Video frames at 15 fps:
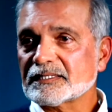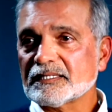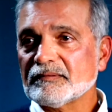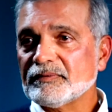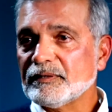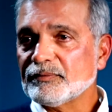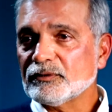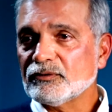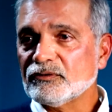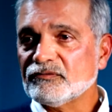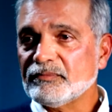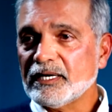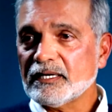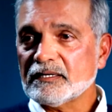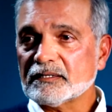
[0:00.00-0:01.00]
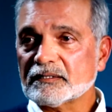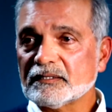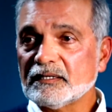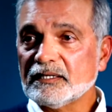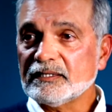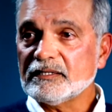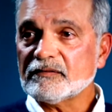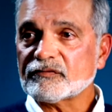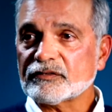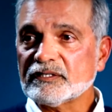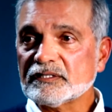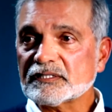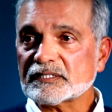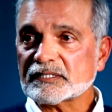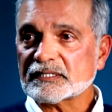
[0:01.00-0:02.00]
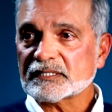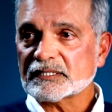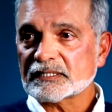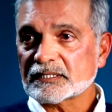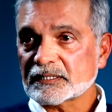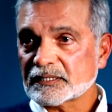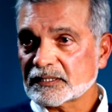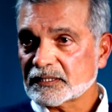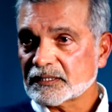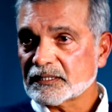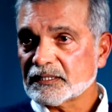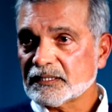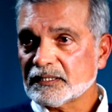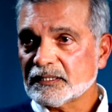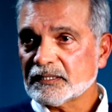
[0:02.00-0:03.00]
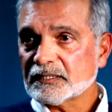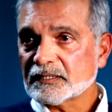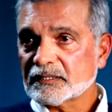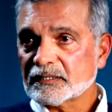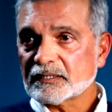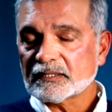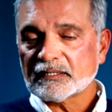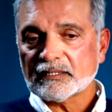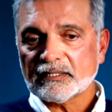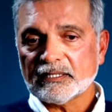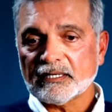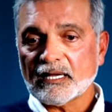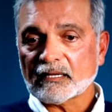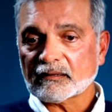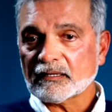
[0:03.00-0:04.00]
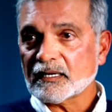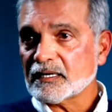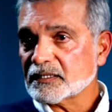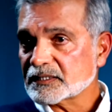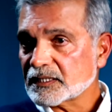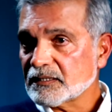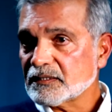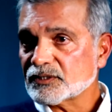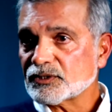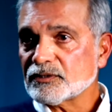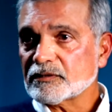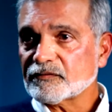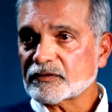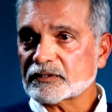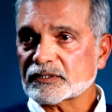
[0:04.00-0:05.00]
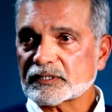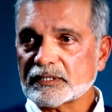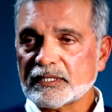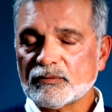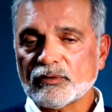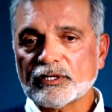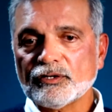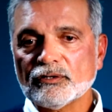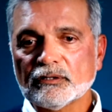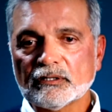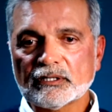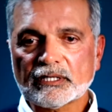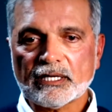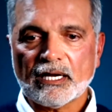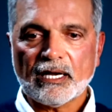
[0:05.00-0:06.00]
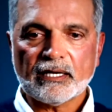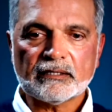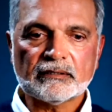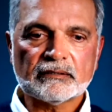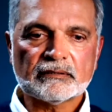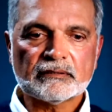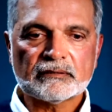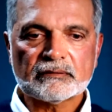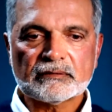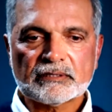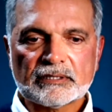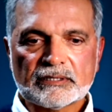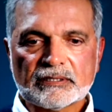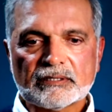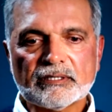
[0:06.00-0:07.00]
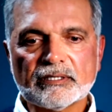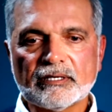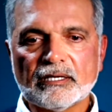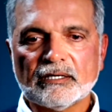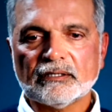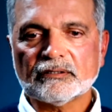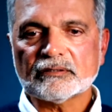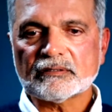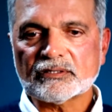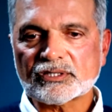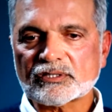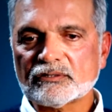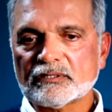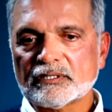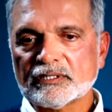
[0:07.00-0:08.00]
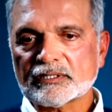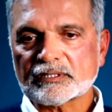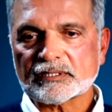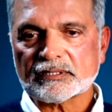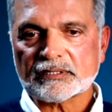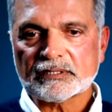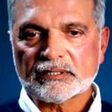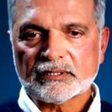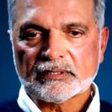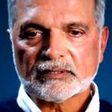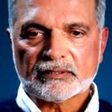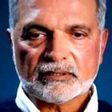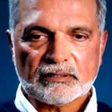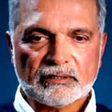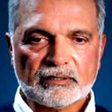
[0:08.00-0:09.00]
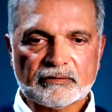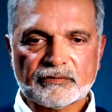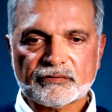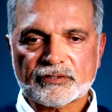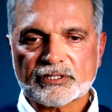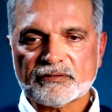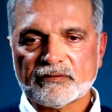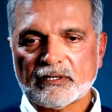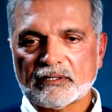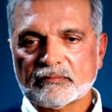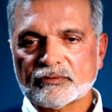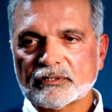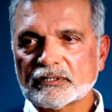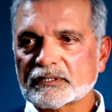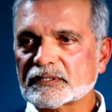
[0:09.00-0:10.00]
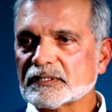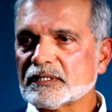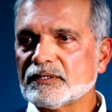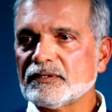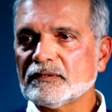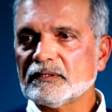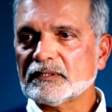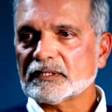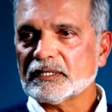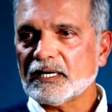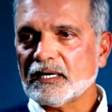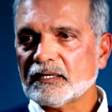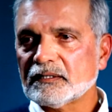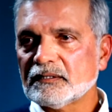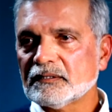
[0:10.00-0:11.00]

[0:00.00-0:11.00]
and the people who have made a difference in athletics at this university. When you look at, you know, the stories of Javon Brooks, and you look at